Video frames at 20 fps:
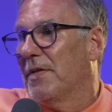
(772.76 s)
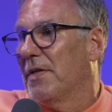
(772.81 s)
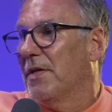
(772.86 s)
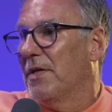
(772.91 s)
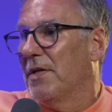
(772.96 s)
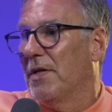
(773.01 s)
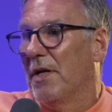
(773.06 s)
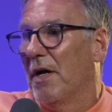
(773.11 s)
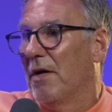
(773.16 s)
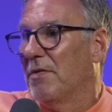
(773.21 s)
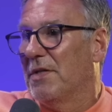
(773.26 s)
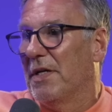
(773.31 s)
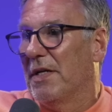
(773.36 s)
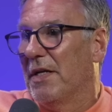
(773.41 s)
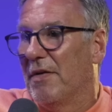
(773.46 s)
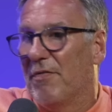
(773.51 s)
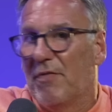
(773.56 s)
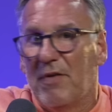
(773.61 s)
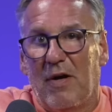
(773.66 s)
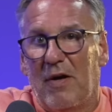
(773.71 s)
you know,
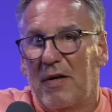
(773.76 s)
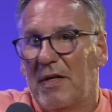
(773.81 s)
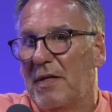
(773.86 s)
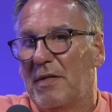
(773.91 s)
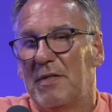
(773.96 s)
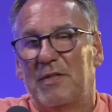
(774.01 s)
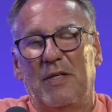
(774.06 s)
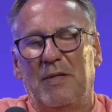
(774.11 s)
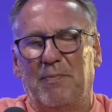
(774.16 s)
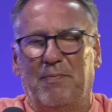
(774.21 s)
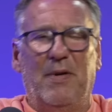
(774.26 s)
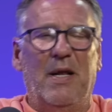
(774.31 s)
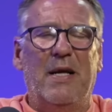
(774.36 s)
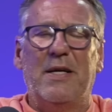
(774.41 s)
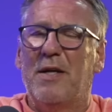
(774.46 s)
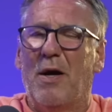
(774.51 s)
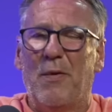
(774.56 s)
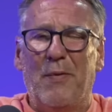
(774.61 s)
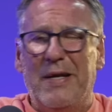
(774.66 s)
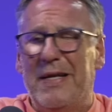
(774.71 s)
didn't play
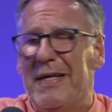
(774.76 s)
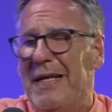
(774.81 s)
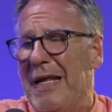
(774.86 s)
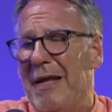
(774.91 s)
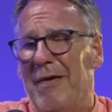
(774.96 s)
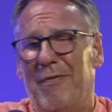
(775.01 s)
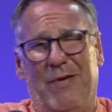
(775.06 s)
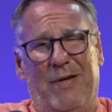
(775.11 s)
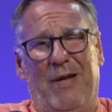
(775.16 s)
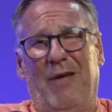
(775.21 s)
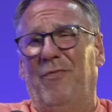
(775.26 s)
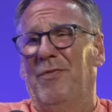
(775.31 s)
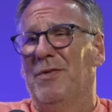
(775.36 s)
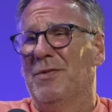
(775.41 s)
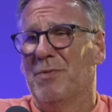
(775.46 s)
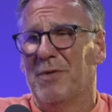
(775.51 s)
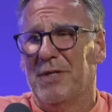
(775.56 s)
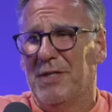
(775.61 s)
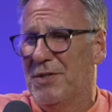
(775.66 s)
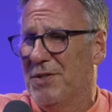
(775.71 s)
nowhere near enough
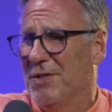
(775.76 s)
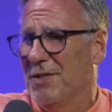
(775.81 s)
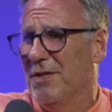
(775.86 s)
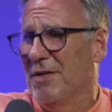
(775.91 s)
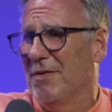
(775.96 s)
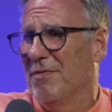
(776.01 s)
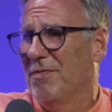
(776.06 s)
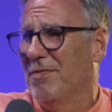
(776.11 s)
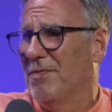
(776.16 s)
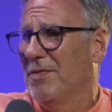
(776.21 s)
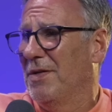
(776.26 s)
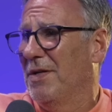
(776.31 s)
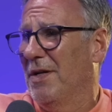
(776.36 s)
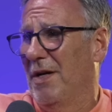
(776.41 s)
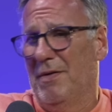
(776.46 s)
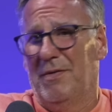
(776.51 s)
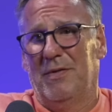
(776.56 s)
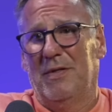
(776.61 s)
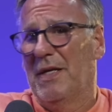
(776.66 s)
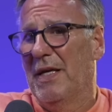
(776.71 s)
as what he should have. You
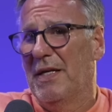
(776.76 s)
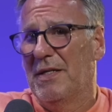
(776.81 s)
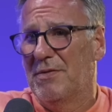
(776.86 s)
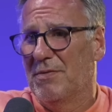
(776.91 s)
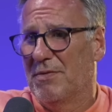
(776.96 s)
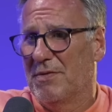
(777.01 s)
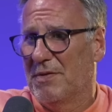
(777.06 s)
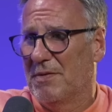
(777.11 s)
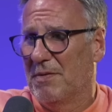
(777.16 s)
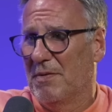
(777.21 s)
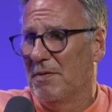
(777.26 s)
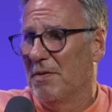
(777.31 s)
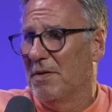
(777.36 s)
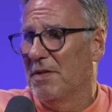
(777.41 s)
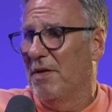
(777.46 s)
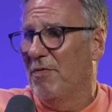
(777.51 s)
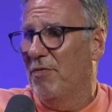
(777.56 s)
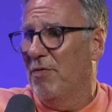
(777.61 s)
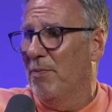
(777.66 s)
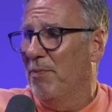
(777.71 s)
know, the geezer was on a
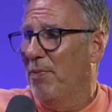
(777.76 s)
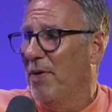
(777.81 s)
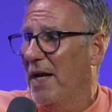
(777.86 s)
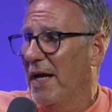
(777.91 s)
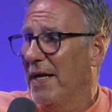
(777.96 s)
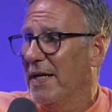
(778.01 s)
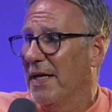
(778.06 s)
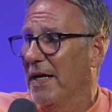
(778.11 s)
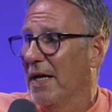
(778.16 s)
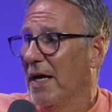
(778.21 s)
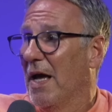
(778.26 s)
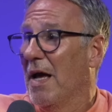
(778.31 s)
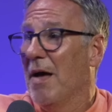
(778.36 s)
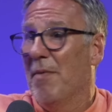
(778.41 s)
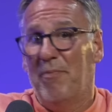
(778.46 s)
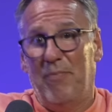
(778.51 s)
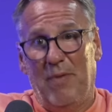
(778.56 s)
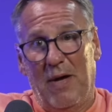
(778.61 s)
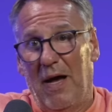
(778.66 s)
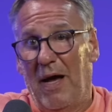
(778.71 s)
different planet.
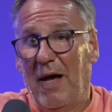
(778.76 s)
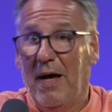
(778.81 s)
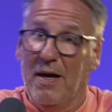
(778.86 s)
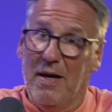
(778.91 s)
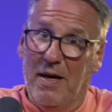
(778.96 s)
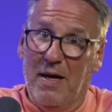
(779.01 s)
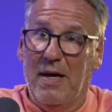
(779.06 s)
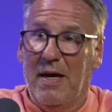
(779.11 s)
But...